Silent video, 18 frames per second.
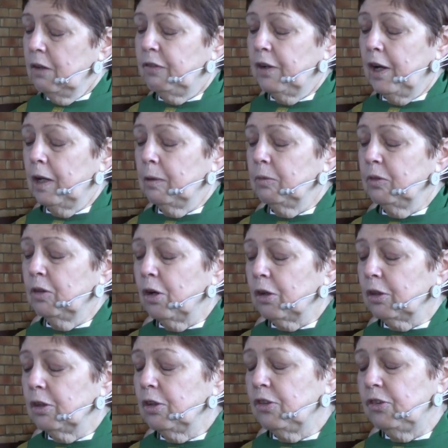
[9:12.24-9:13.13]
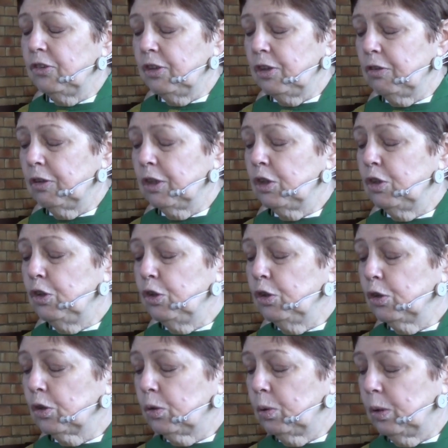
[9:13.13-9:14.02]
if I am not considering
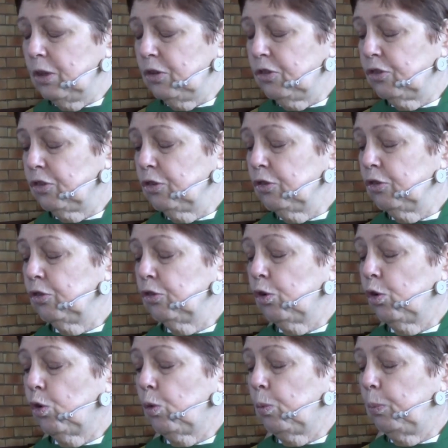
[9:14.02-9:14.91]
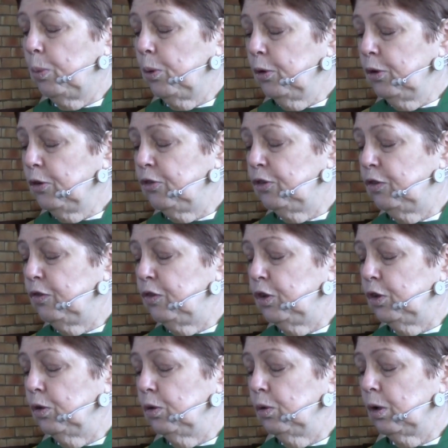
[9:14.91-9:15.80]
new questions or points
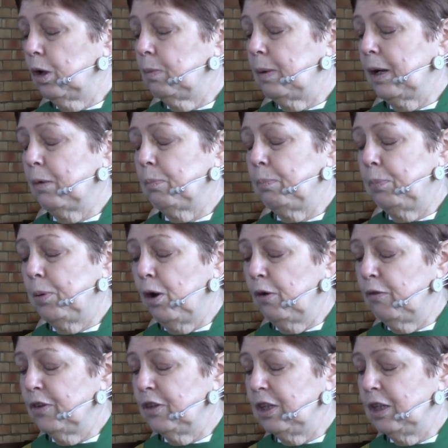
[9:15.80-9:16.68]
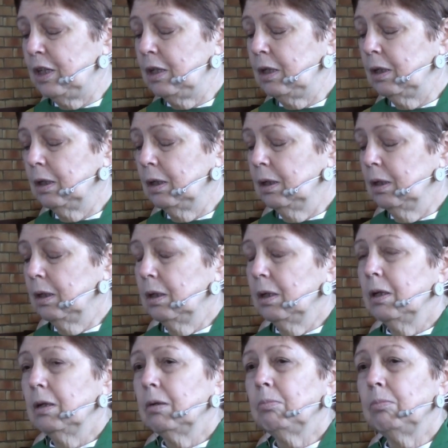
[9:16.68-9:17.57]
of view about poverty,
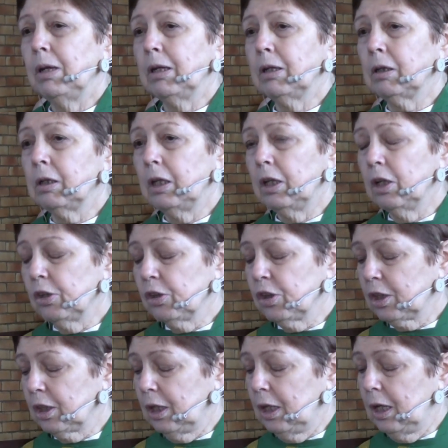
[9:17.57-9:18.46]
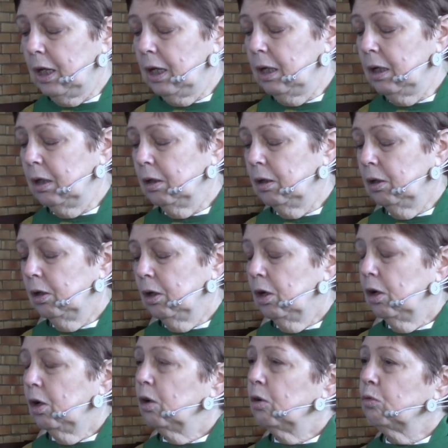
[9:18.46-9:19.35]
mental health care,
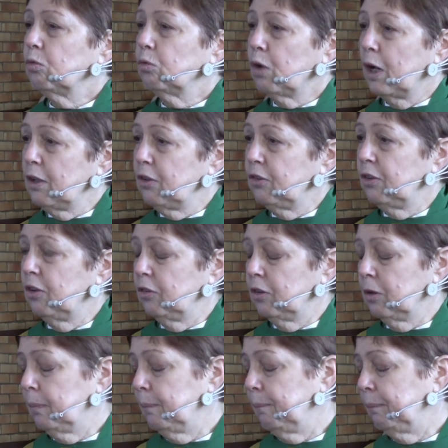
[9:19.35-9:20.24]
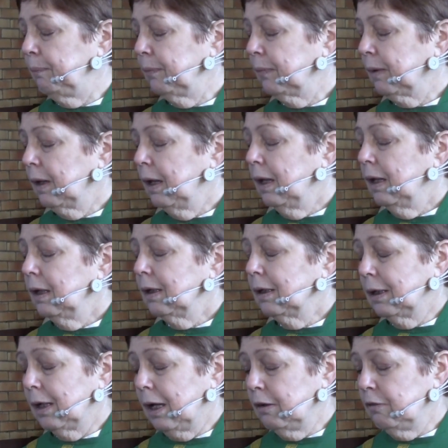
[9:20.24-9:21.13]
racism,
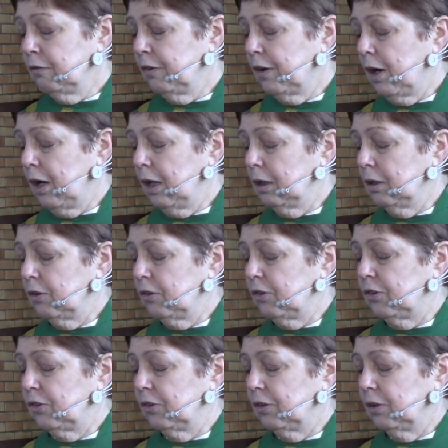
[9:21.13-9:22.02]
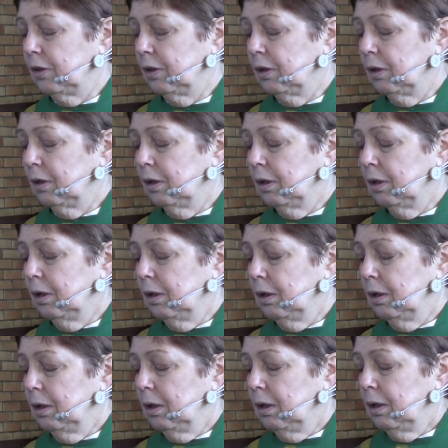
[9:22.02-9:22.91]
gun violence,
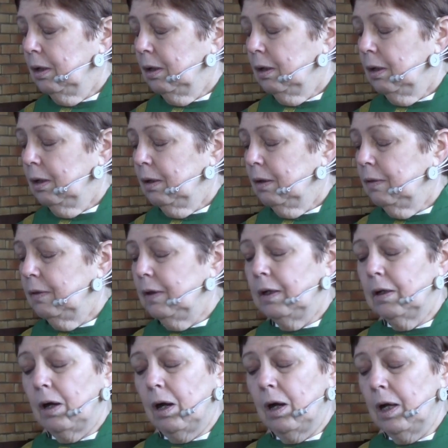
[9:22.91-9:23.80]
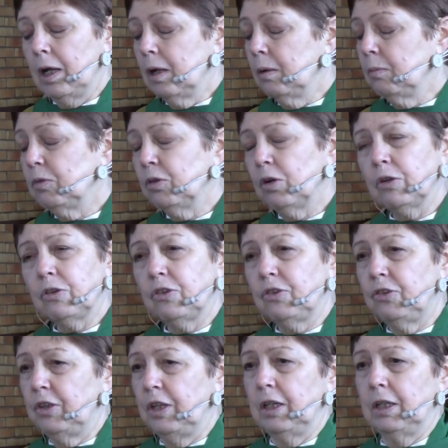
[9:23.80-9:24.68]
then I am
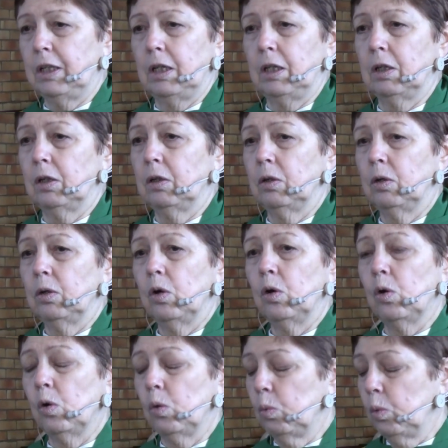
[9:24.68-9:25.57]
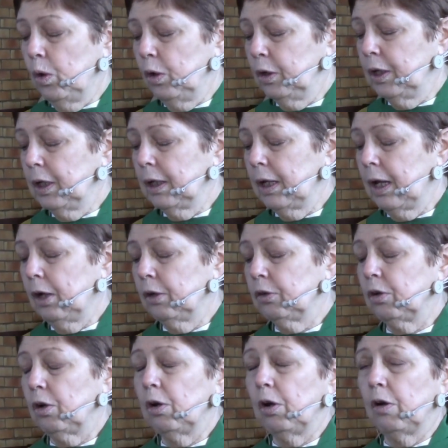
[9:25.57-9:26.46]
not seeking or working
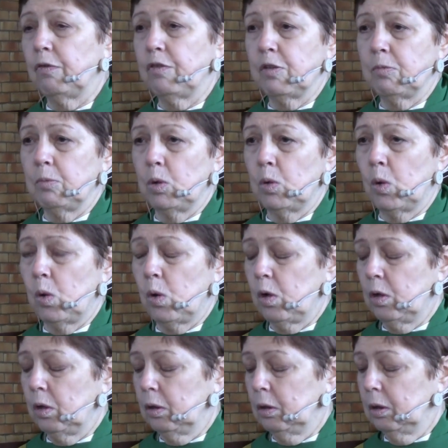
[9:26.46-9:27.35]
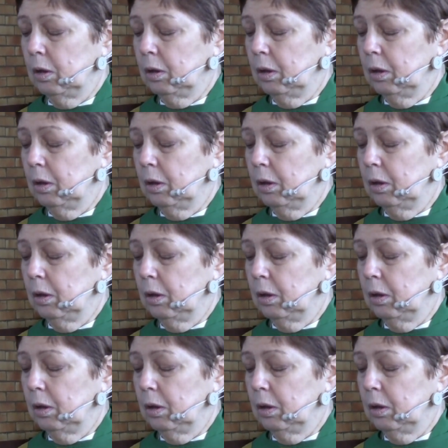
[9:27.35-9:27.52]
out of the more."